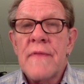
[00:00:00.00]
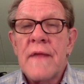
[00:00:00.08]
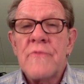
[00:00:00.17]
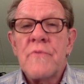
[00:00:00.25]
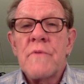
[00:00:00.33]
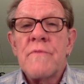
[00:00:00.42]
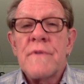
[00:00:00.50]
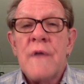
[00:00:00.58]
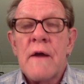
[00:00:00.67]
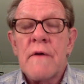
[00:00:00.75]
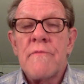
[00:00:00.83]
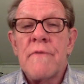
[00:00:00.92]
That's when
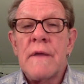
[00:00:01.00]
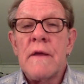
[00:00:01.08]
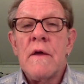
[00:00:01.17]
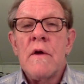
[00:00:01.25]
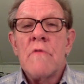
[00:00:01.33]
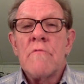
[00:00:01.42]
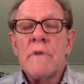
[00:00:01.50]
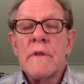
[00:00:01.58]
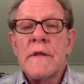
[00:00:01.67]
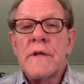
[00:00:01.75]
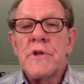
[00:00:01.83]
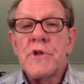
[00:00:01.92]
photography
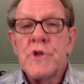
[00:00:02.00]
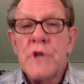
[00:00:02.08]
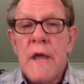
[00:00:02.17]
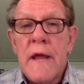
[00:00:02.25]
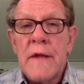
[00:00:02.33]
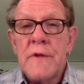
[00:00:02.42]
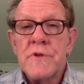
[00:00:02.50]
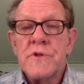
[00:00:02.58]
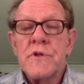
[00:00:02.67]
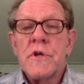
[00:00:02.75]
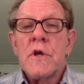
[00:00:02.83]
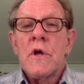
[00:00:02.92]
really changed